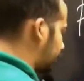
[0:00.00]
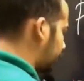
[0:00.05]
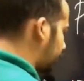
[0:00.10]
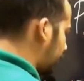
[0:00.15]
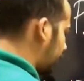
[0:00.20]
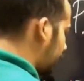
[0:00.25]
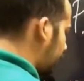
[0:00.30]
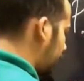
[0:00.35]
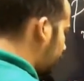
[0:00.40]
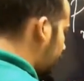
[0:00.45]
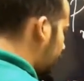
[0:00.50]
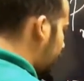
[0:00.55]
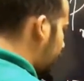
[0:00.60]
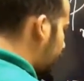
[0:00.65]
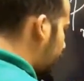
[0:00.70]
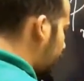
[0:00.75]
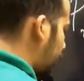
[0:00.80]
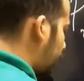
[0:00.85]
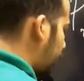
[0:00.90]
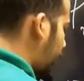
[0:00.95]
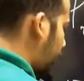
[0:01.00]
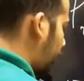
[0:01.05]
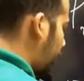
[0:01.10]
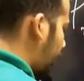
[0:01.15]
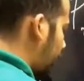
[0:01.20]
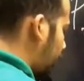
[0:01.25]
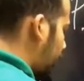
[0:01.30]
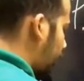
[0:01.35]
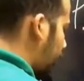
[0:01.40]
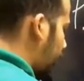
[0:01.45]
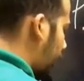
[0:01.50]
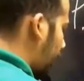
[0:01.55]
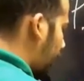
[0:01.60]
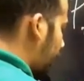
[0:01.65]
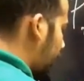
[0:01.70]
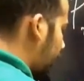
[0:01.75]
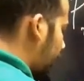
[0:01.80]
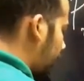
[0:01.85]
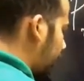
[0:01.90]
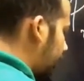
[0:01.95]
Okay, dou by dou
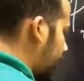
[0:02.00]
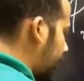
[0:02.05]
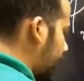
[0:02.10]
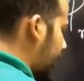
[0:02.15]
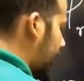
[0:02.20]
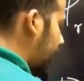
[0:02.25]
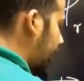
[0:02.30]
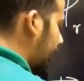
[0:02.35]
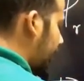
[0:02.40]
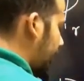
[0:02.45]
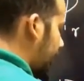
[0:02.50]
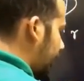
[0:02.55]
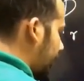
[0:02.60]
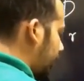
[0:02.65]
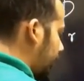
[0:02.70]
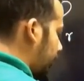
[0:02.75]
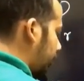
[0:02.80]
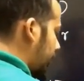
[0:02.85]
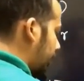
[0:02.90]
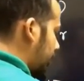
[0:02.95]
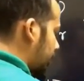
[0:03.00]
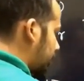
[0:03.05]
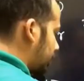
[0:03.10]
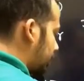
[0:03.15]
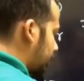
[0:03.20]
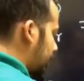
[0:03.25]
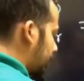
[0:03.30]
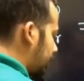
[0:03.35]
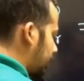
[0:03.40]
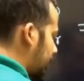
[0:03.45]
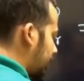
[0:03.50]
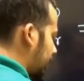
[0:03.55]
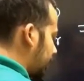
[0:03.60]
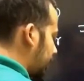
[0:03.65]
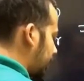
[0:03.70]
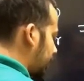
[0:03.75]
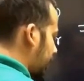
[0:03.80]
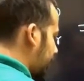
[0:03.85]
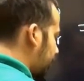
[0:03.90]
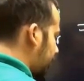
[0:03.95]
r. Okay, plus theta
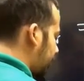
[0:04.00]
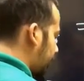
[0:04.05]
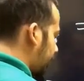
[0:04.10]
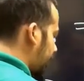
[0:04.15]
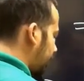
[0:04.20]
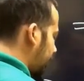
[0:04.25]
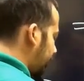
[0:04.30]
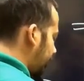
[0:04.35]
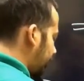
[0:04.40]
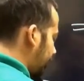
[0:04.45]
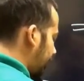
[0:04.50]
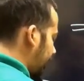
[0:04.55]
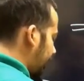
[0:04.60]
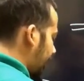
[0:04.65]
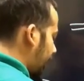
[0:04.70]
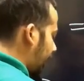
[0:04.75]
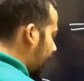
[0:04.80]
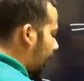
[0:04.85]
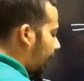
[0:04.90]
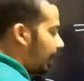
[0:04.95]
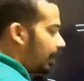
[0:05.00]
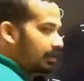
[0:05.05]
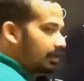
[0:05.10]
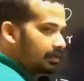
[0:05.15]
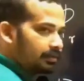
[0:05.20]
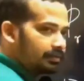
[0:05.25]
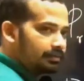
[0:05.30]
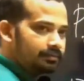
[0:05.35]
cap by r.